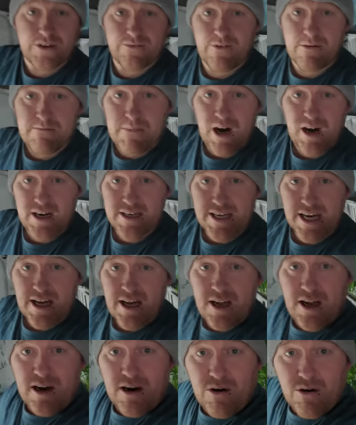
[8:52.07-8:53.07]
as a
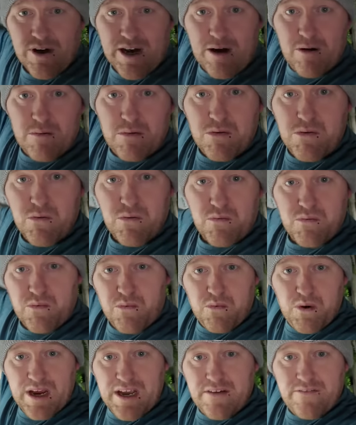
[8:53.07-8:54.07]
reminder, look how
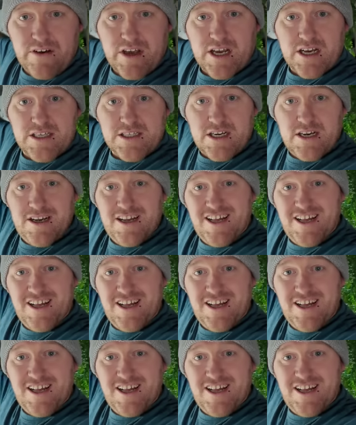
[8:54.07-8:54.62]
wavy it